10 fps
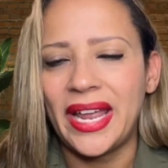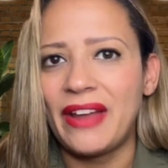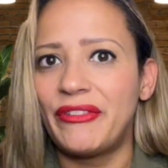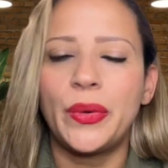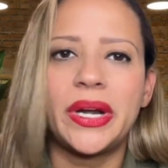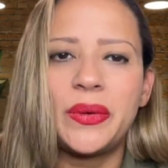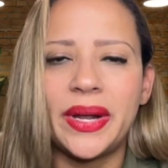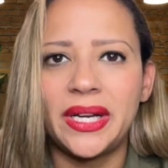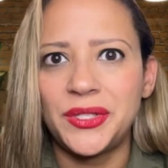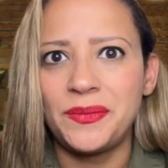I
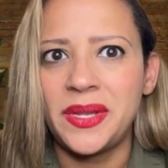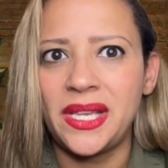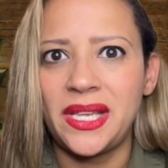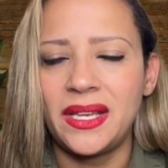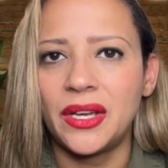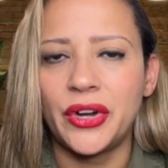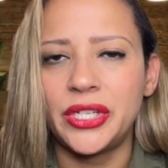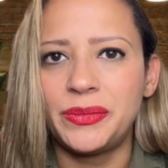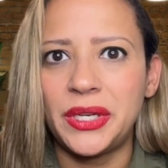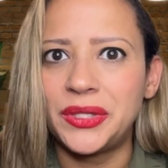wanted to be. He
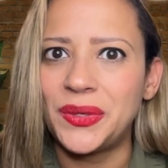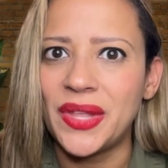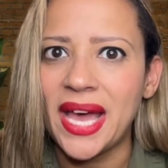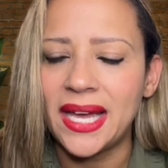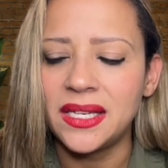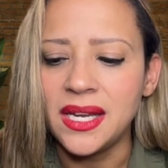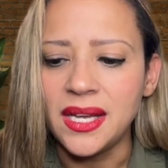encouraged me to do that.